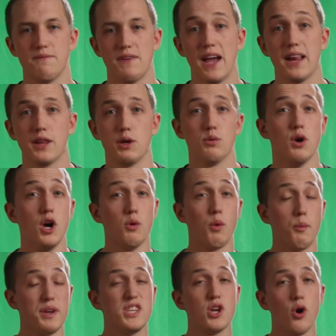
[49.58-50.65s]
value.
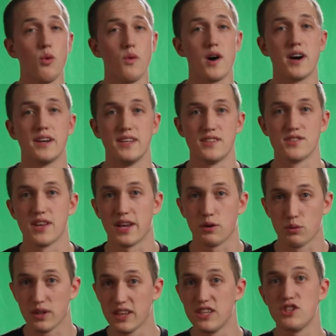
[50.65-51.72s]
What we don't want is like
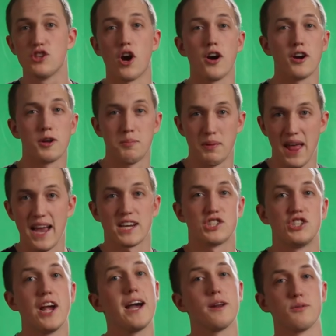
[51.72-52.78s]
really dark black
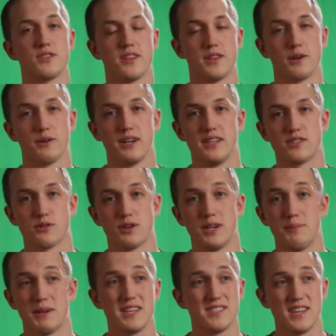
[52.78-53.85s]
shadows on the green
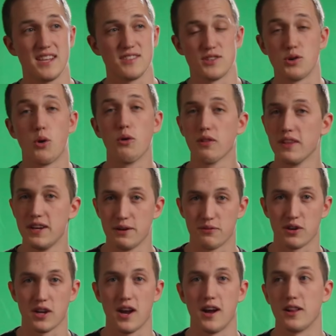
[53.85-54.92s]
screen because that's a totally
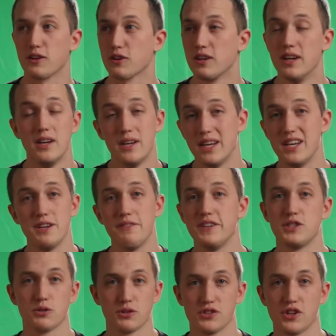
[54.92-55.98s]
different color and
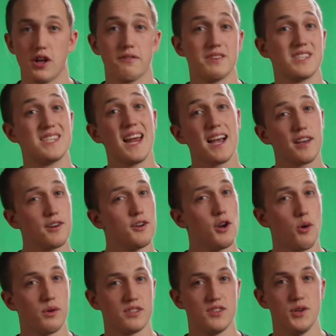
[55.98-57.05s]
DaVinci Resolve is not gonna
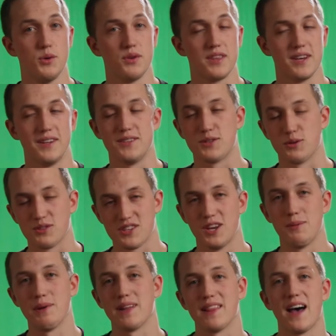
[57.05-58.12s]
know what to do with it. So it's
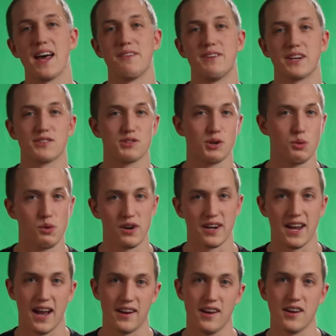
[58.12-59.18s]
gonna be a lot of extra
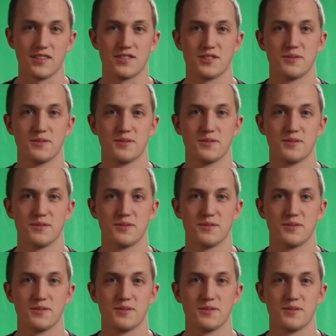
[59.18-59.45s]
work on us.